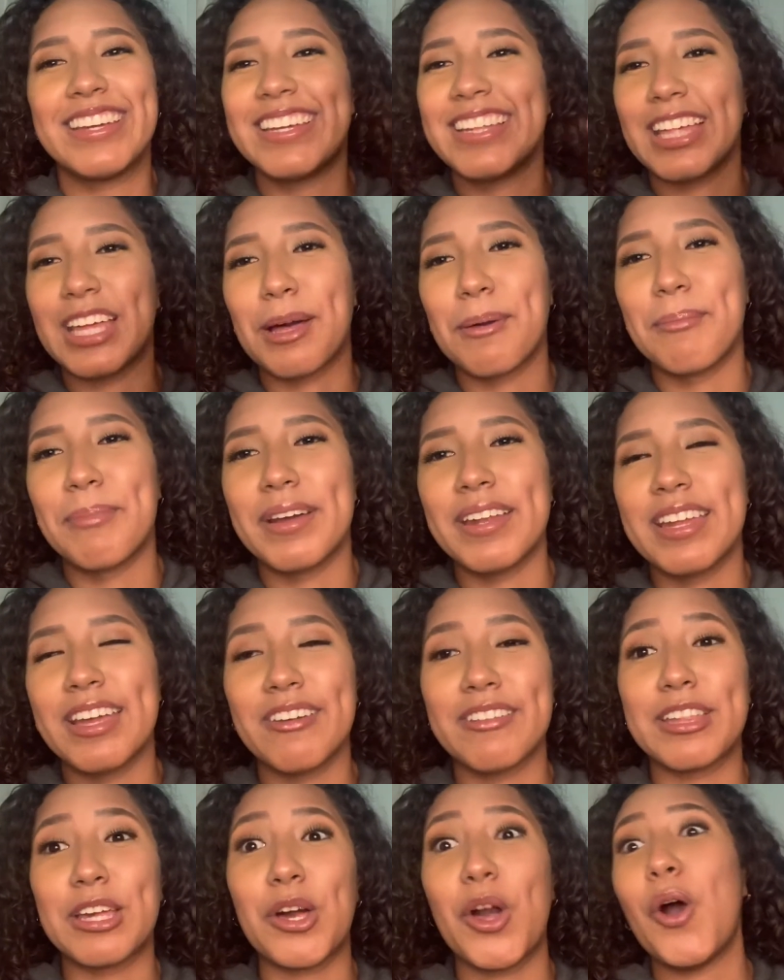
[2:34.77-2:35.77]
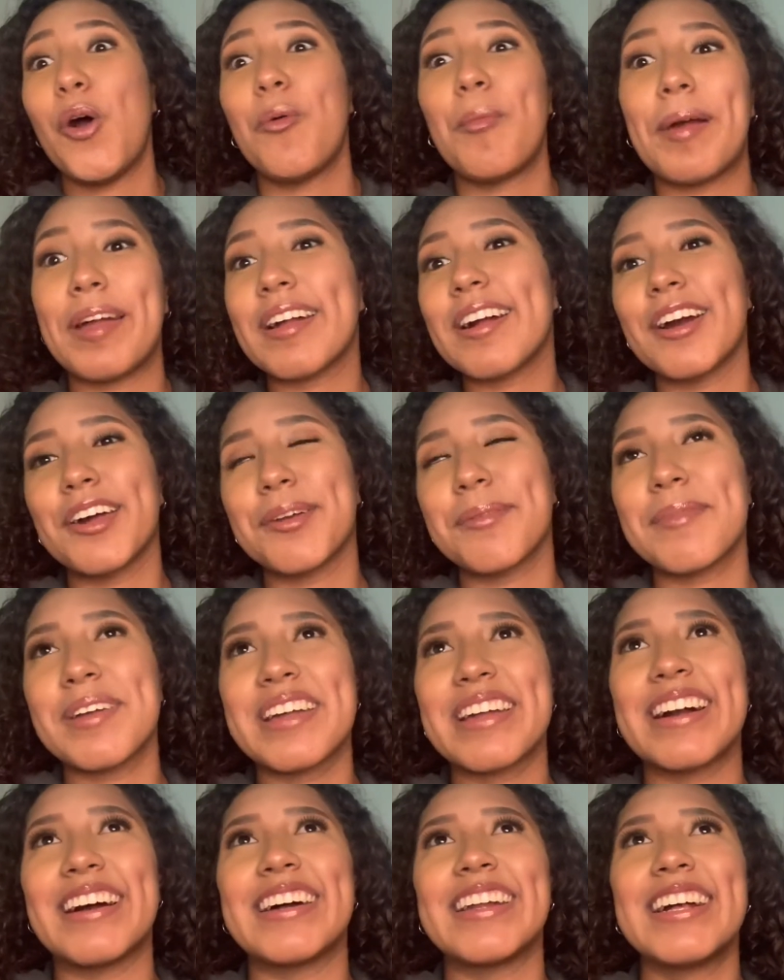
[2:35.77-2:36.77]
like a bunny. I was like, oh my god, oh my
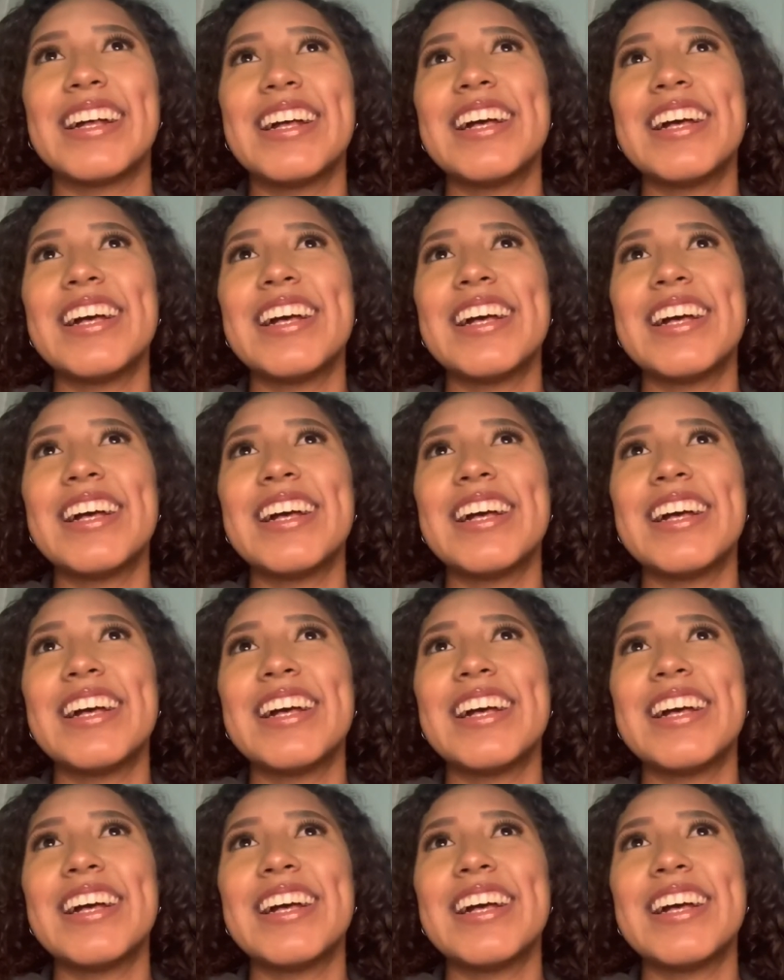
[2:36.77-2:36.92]
god.